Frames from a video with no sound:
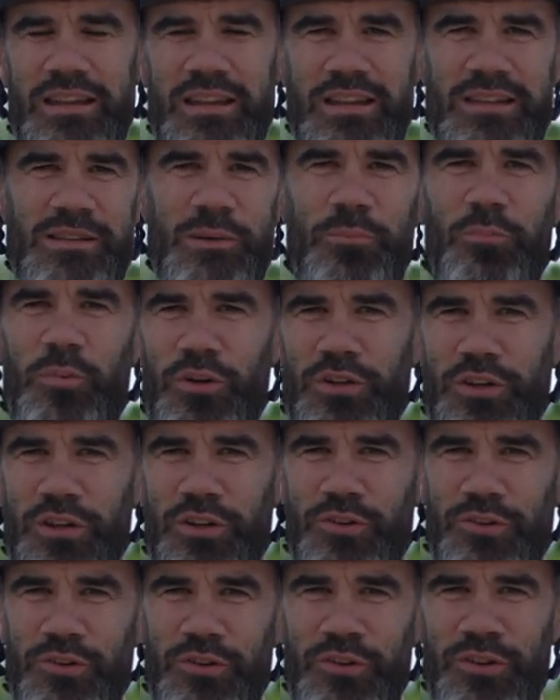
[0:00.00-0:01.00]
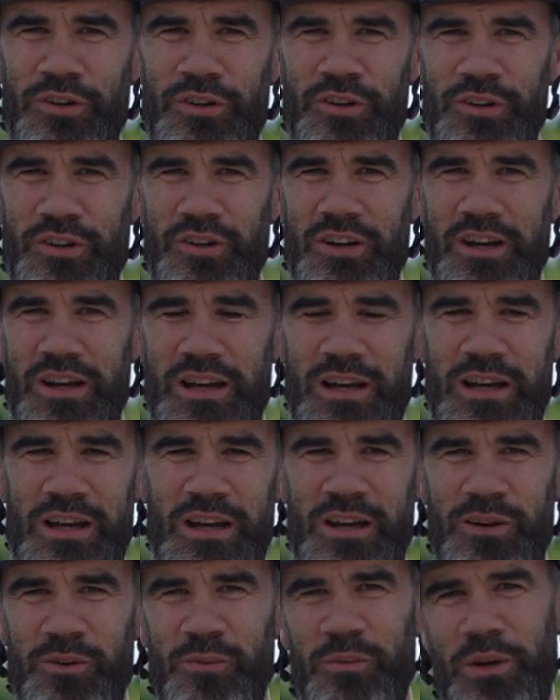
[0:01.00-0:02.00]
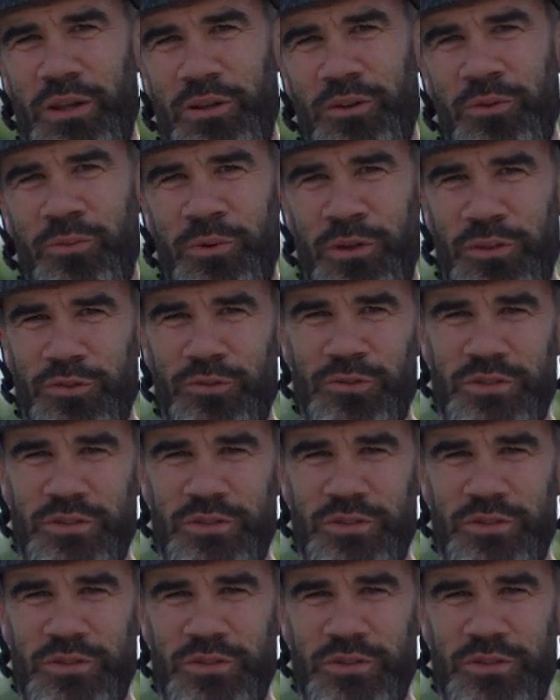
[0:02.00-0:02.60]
is important to know uh, when you want to